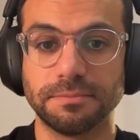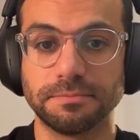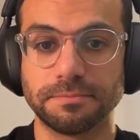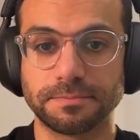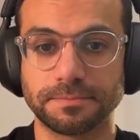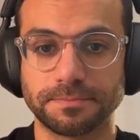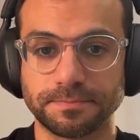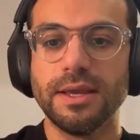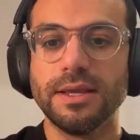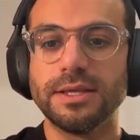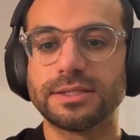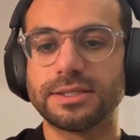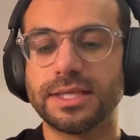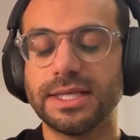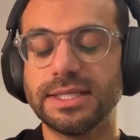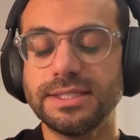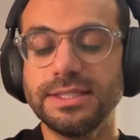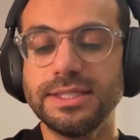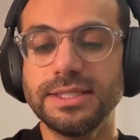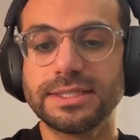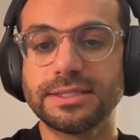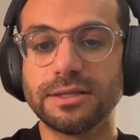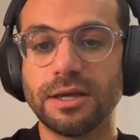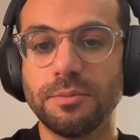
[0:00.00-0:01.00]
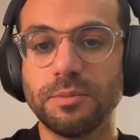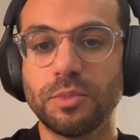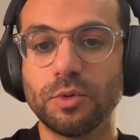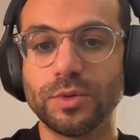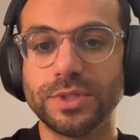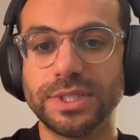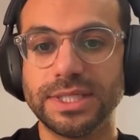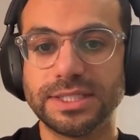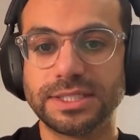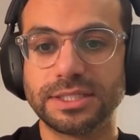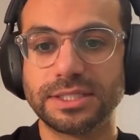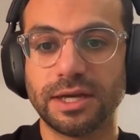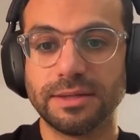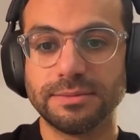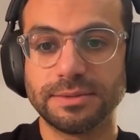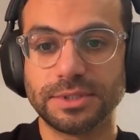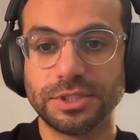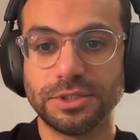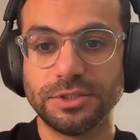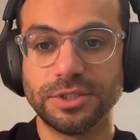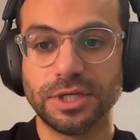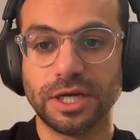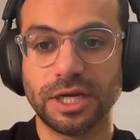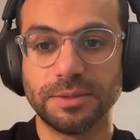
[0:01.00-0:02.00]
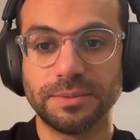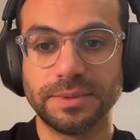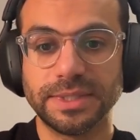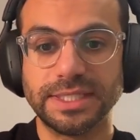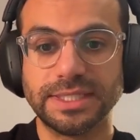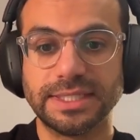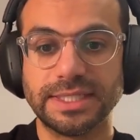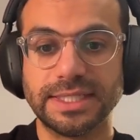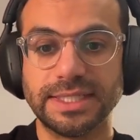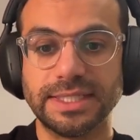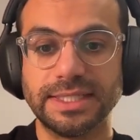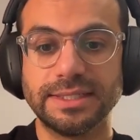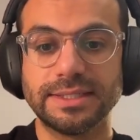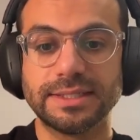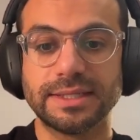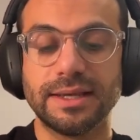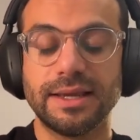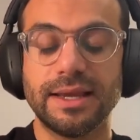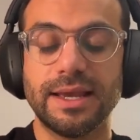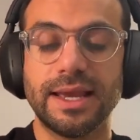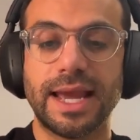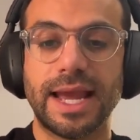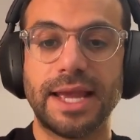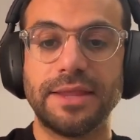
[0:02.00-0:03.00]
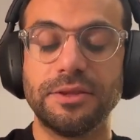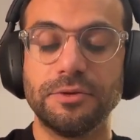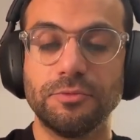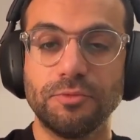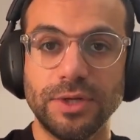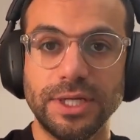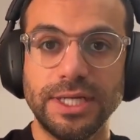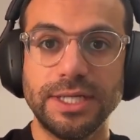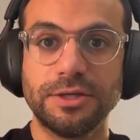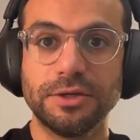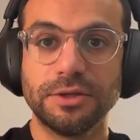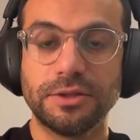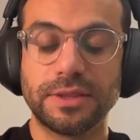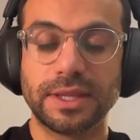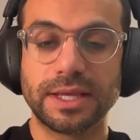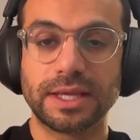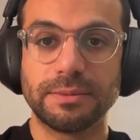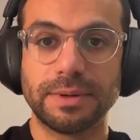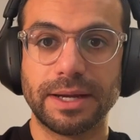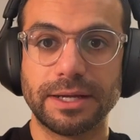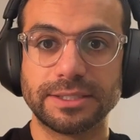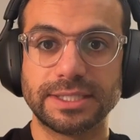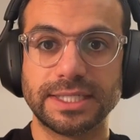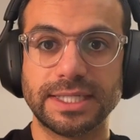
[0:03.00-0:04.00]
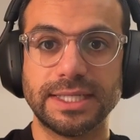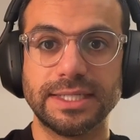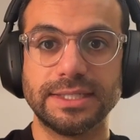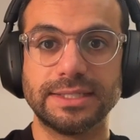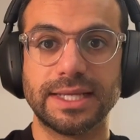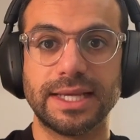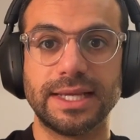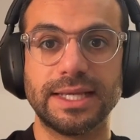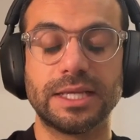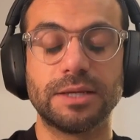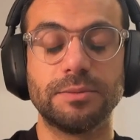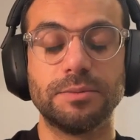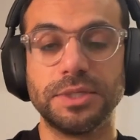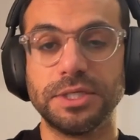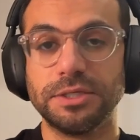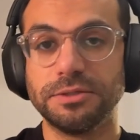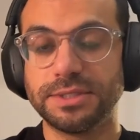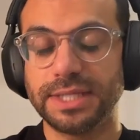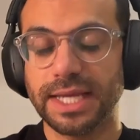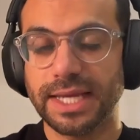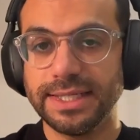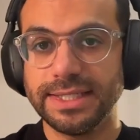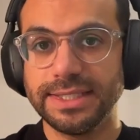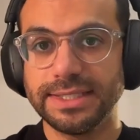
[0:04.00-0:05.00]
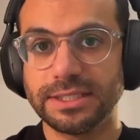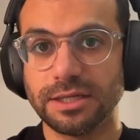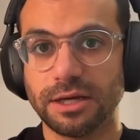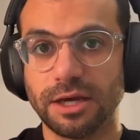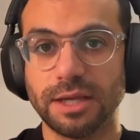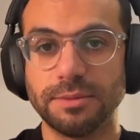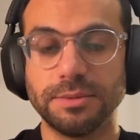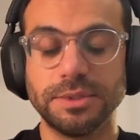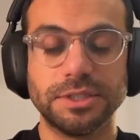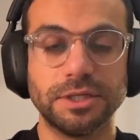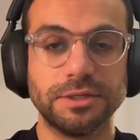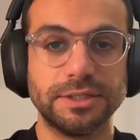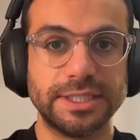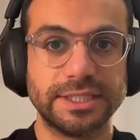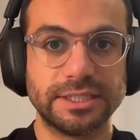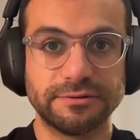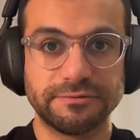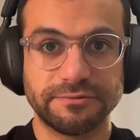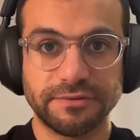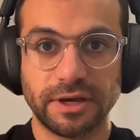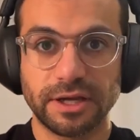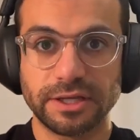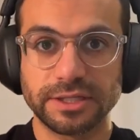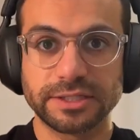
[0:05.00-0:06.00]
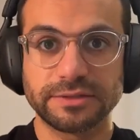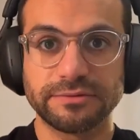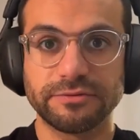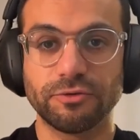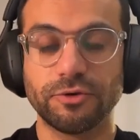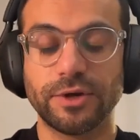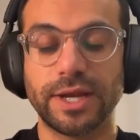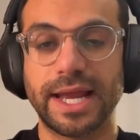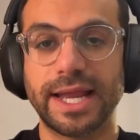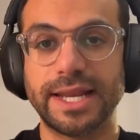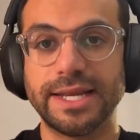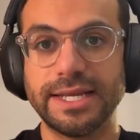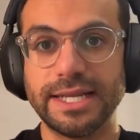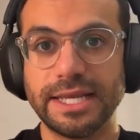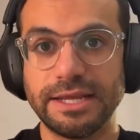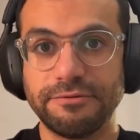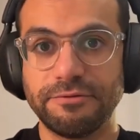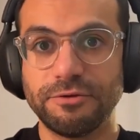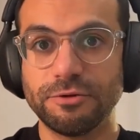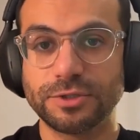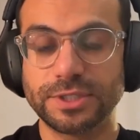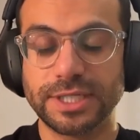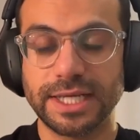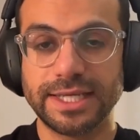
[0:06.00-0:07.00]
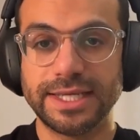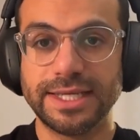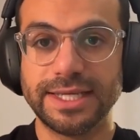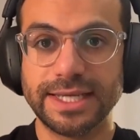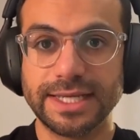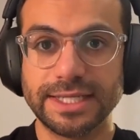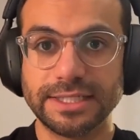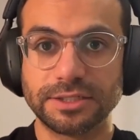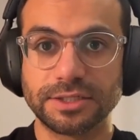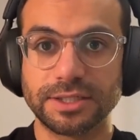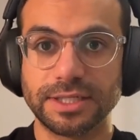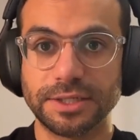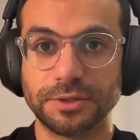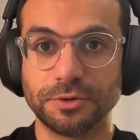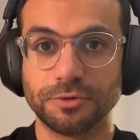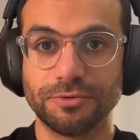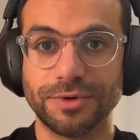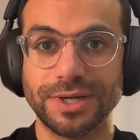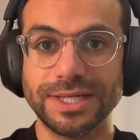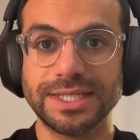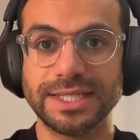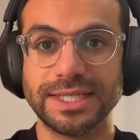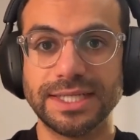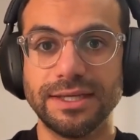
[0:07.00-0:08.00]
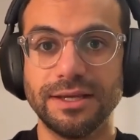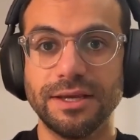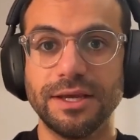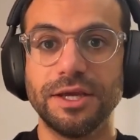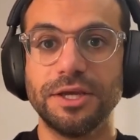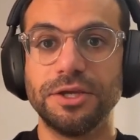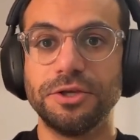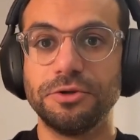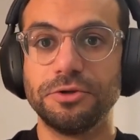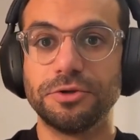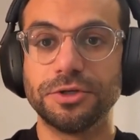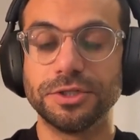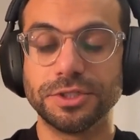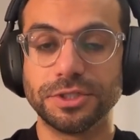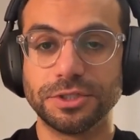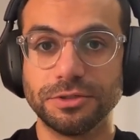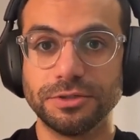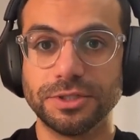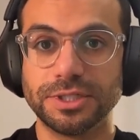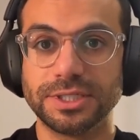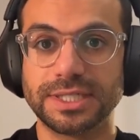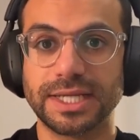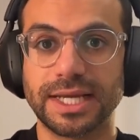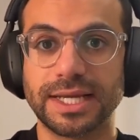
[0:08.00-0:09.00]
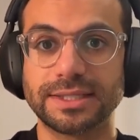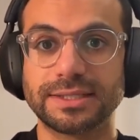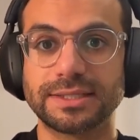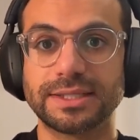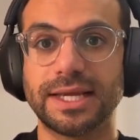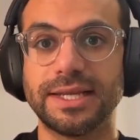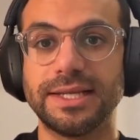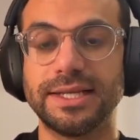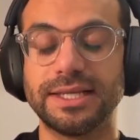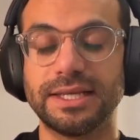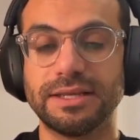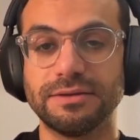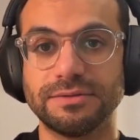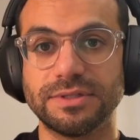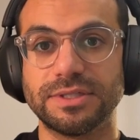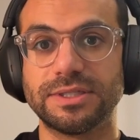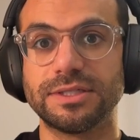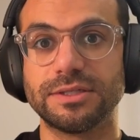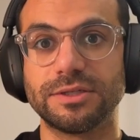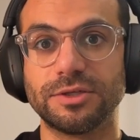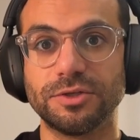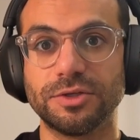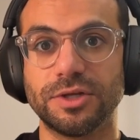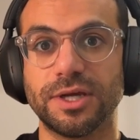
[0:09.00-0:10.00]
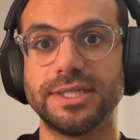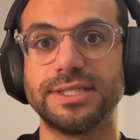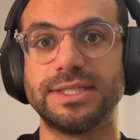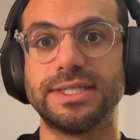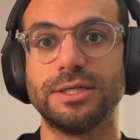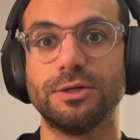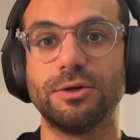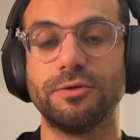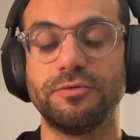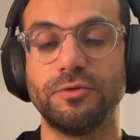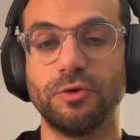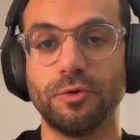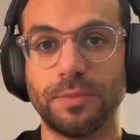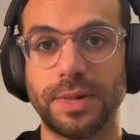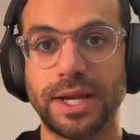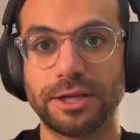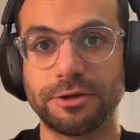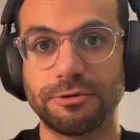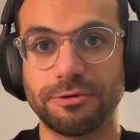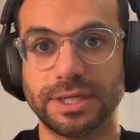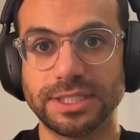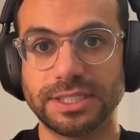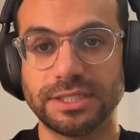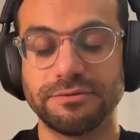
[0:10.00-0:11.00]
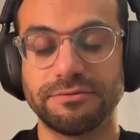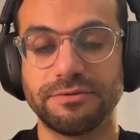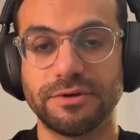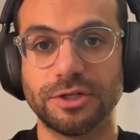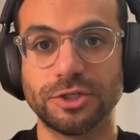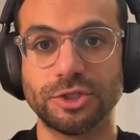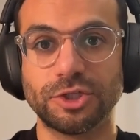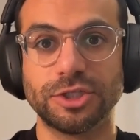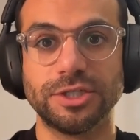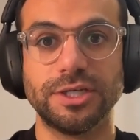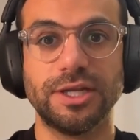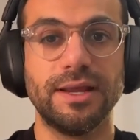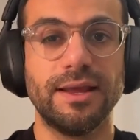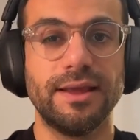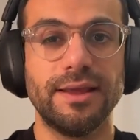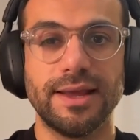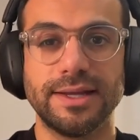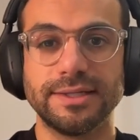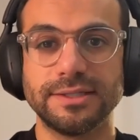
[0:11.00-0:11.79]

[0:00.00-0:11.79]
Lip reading: So that's an example within type 2 diabetes. And the really good thing about it is that it can be used anytime. You don't need to fast for it. And if you're taking insulin already, you can do the test and it gives us a good idea of your pancreatic function.